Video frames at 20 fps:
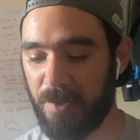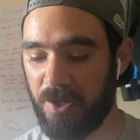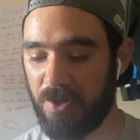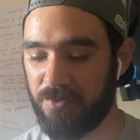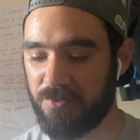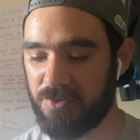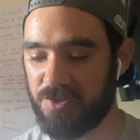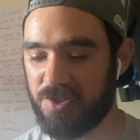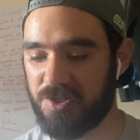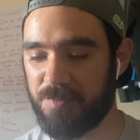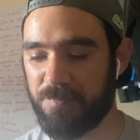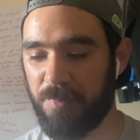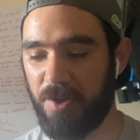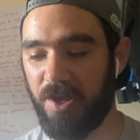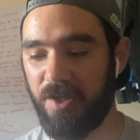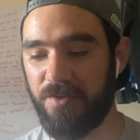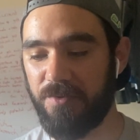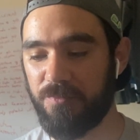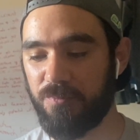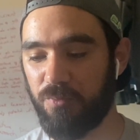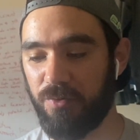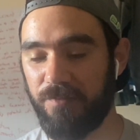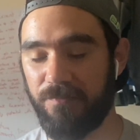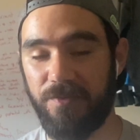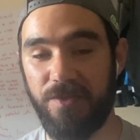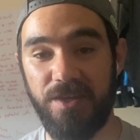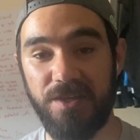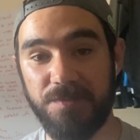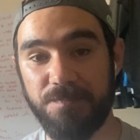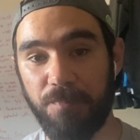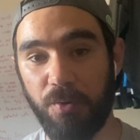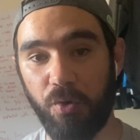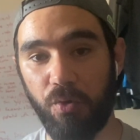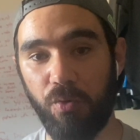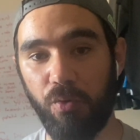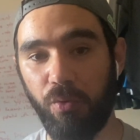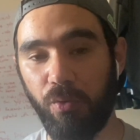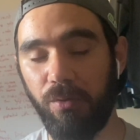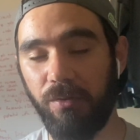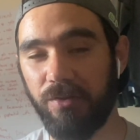spun with this
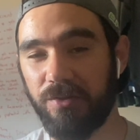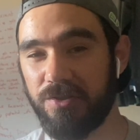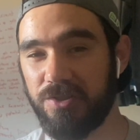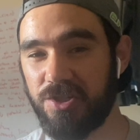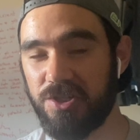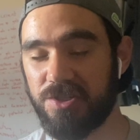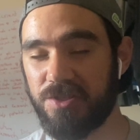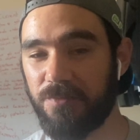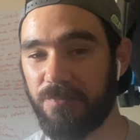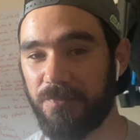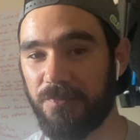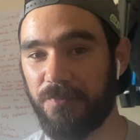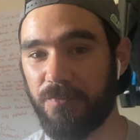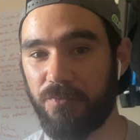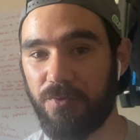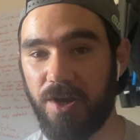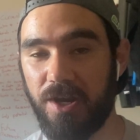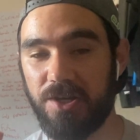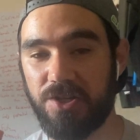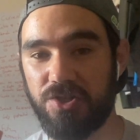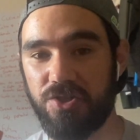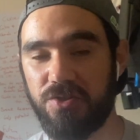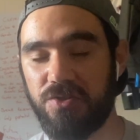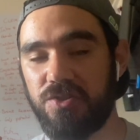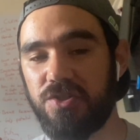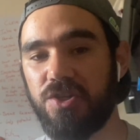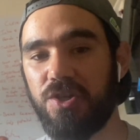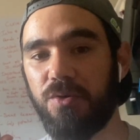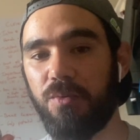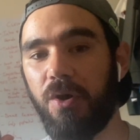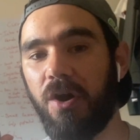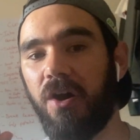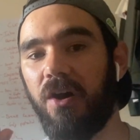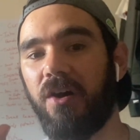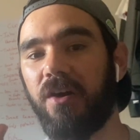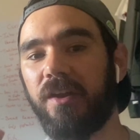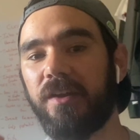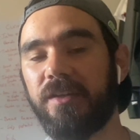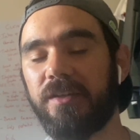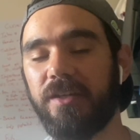ball just a fraction too
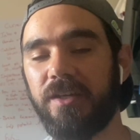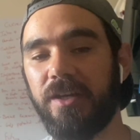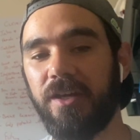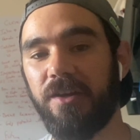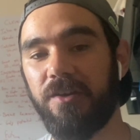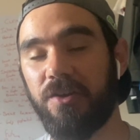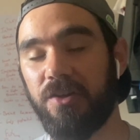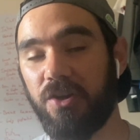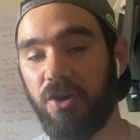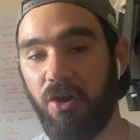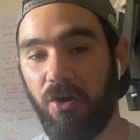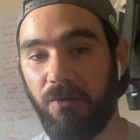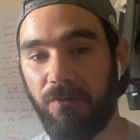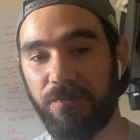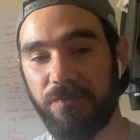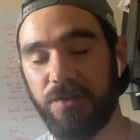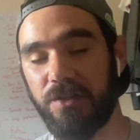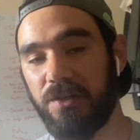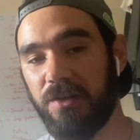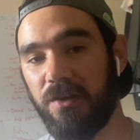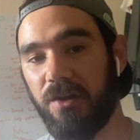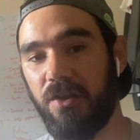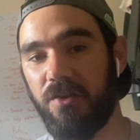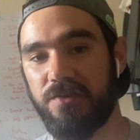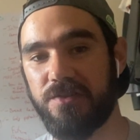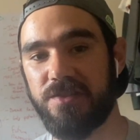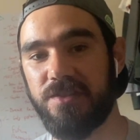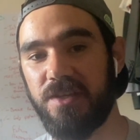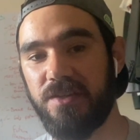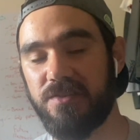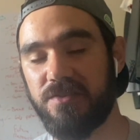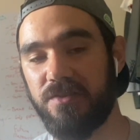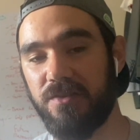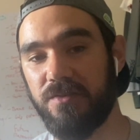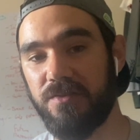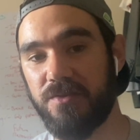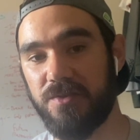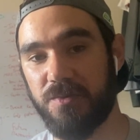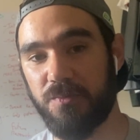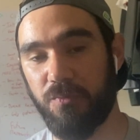high. I often lost
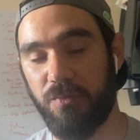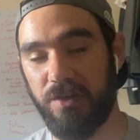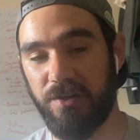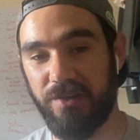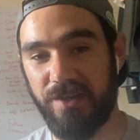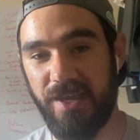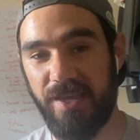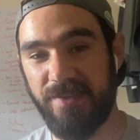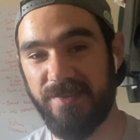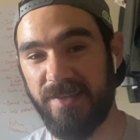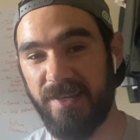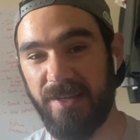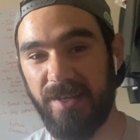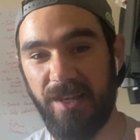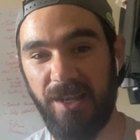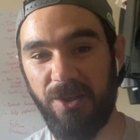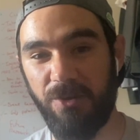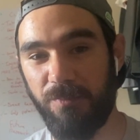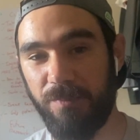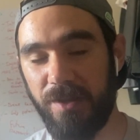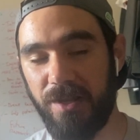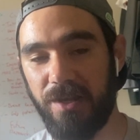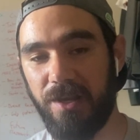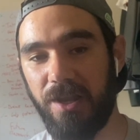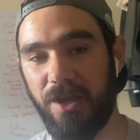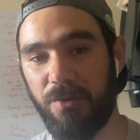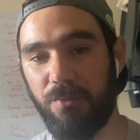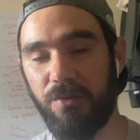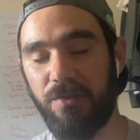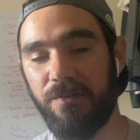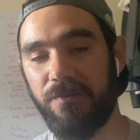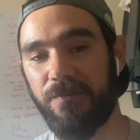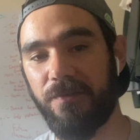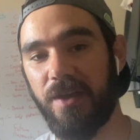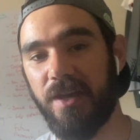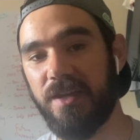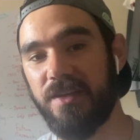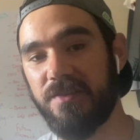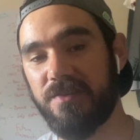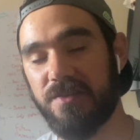distance when I hit it a little bit low on the
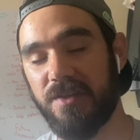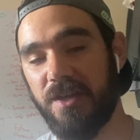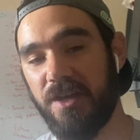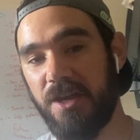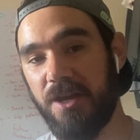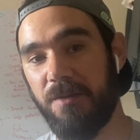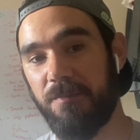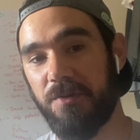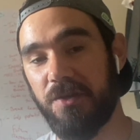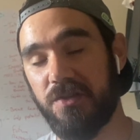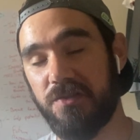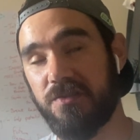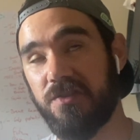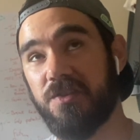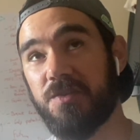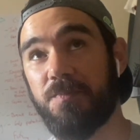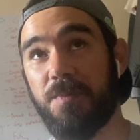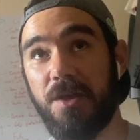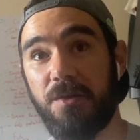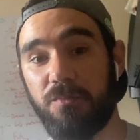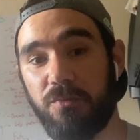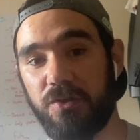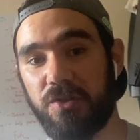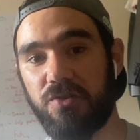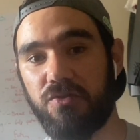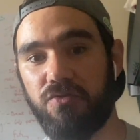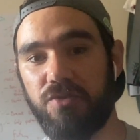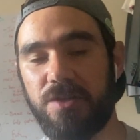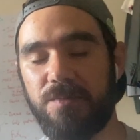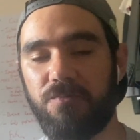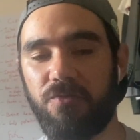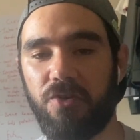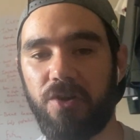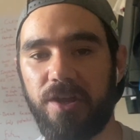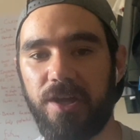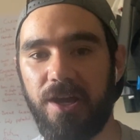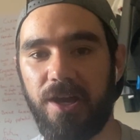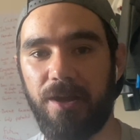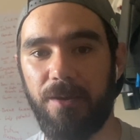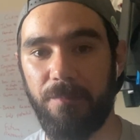face because the spin would creep
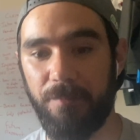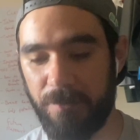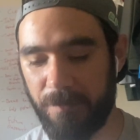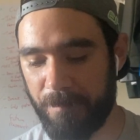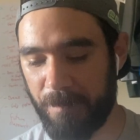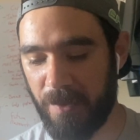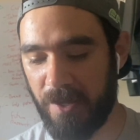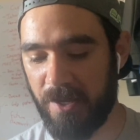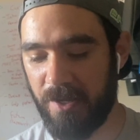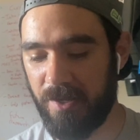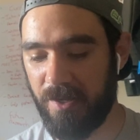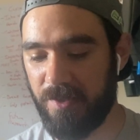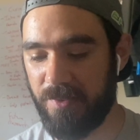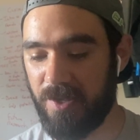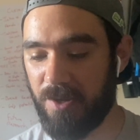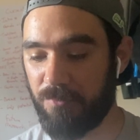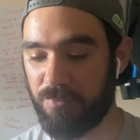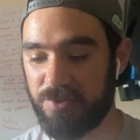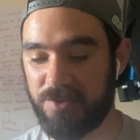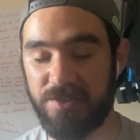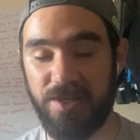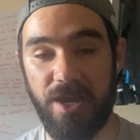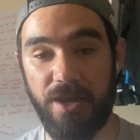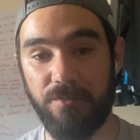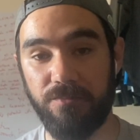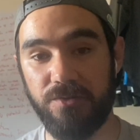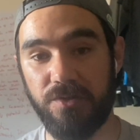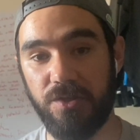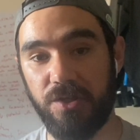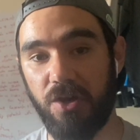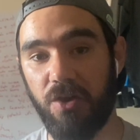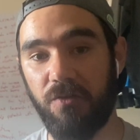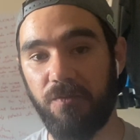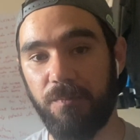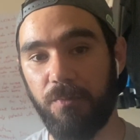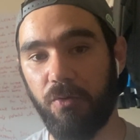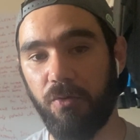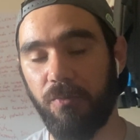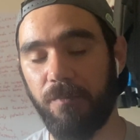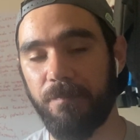right up. And that was down to the golf
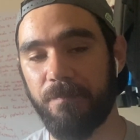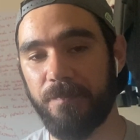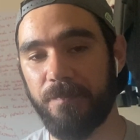ball.